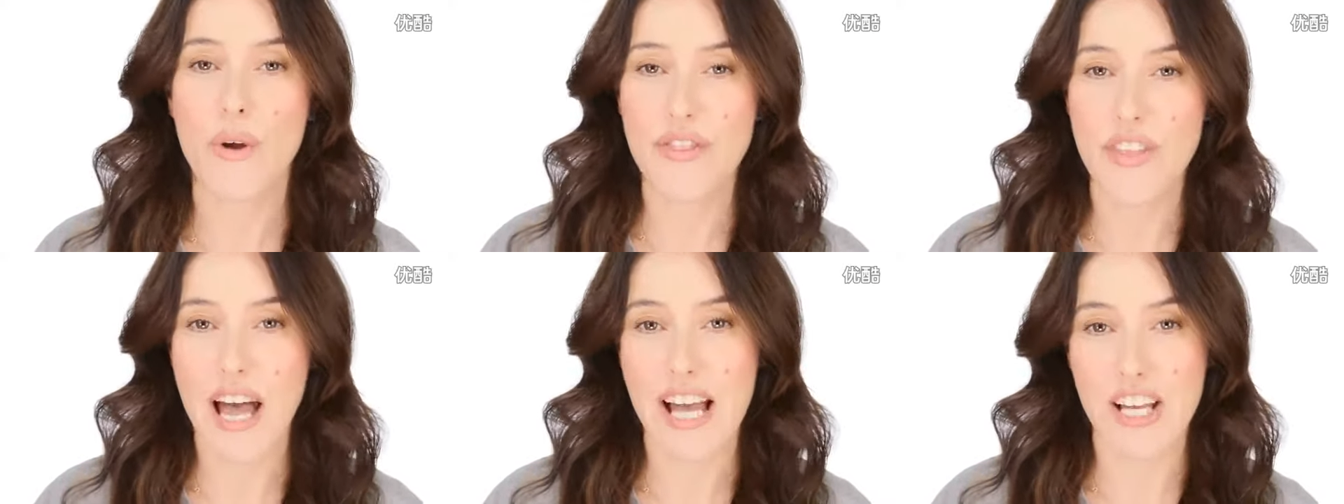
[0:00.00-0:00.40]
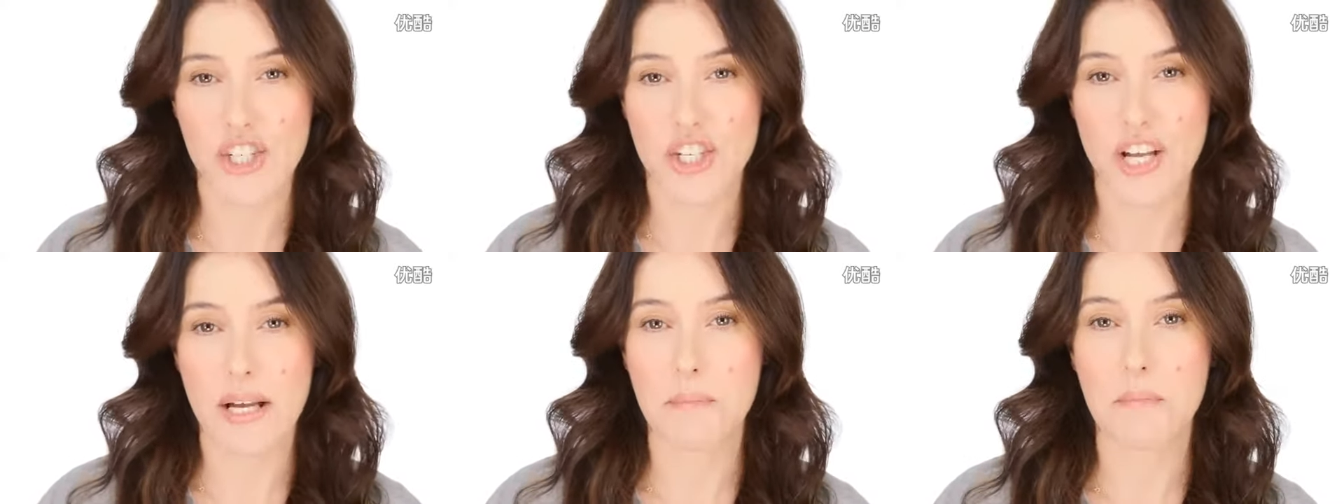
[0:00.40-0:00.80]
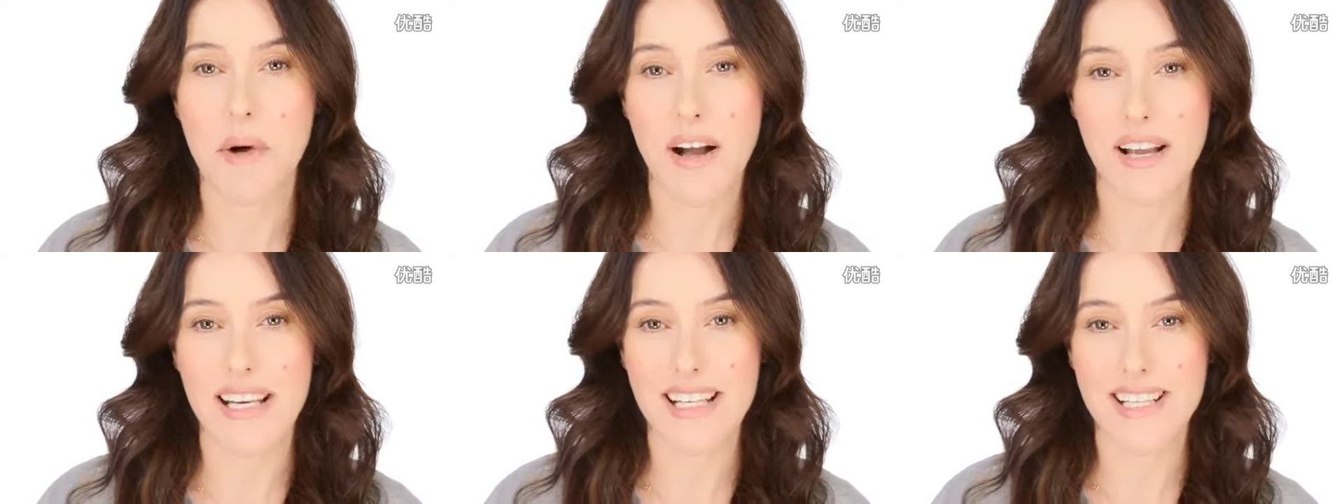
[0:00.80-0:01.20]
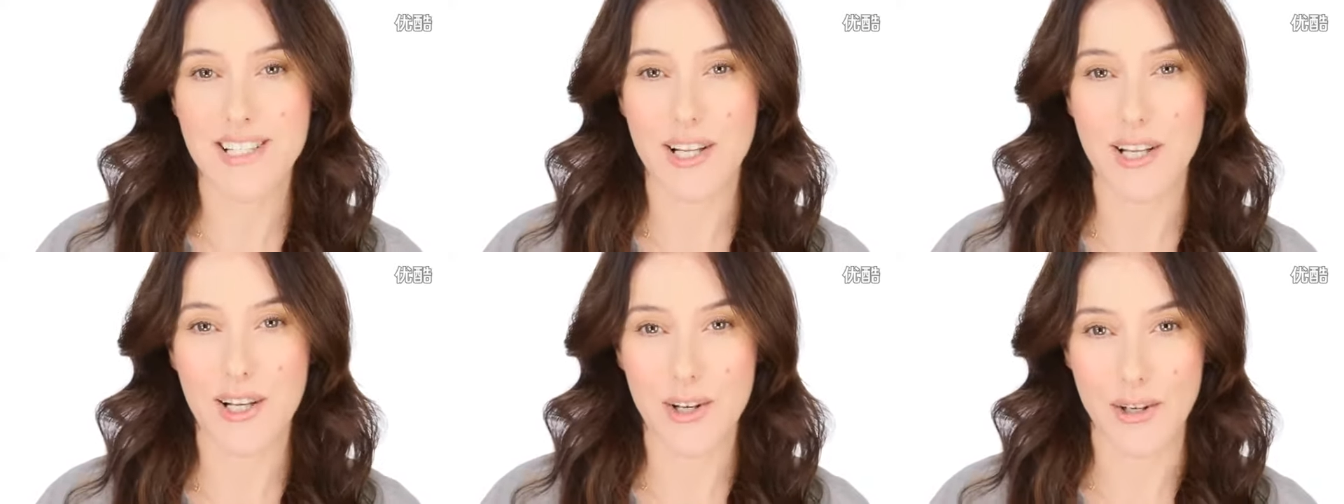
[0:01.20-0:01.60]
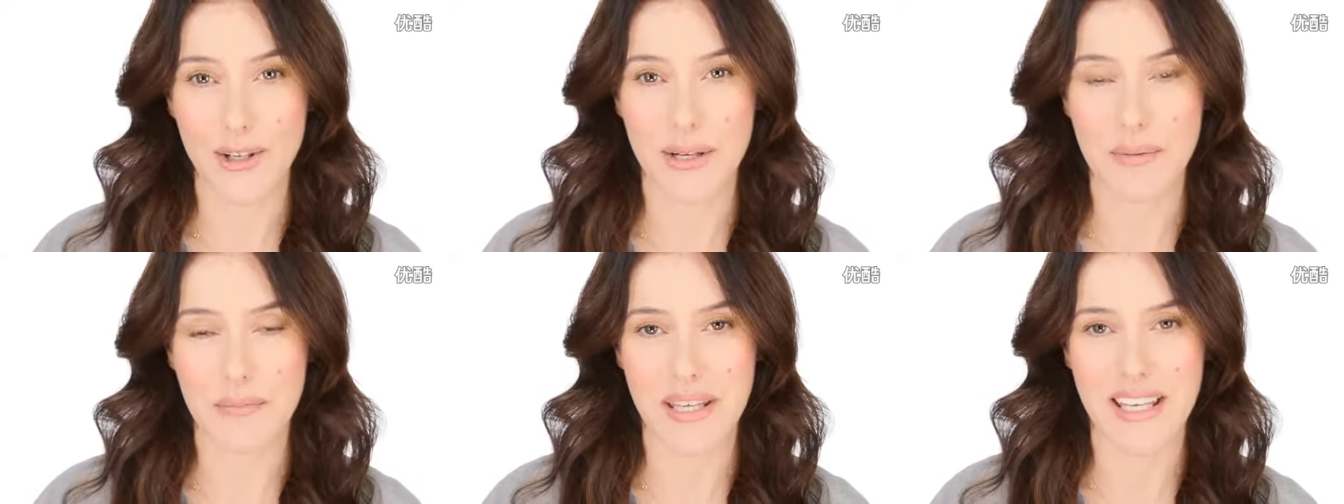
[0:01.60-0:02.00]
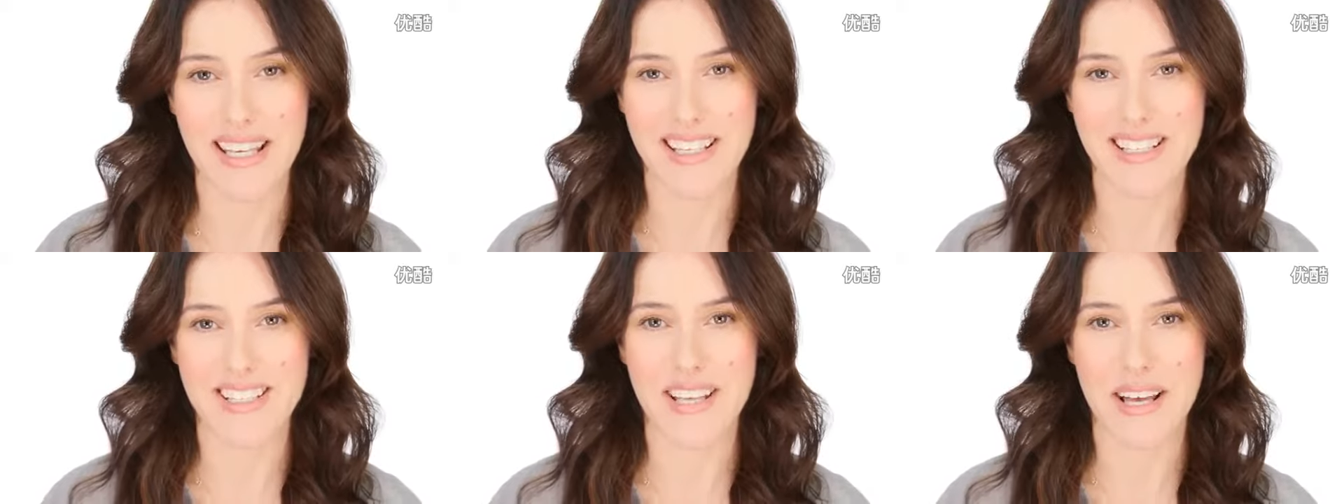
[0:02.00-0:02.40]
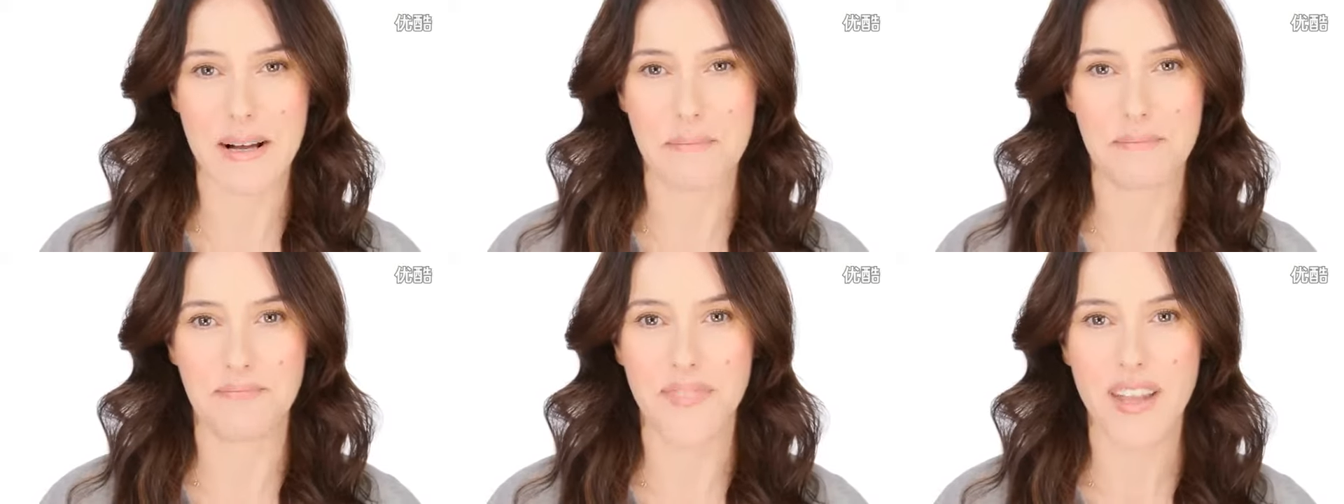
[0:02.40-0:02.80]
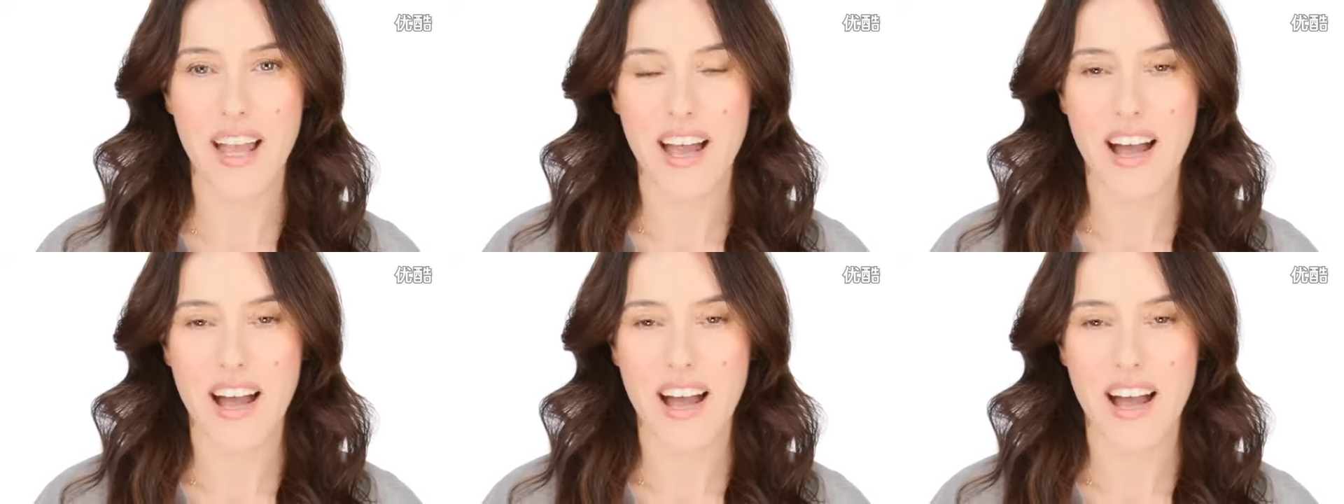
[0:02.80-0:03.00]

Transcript: with the hashtag MyLisaLook, because I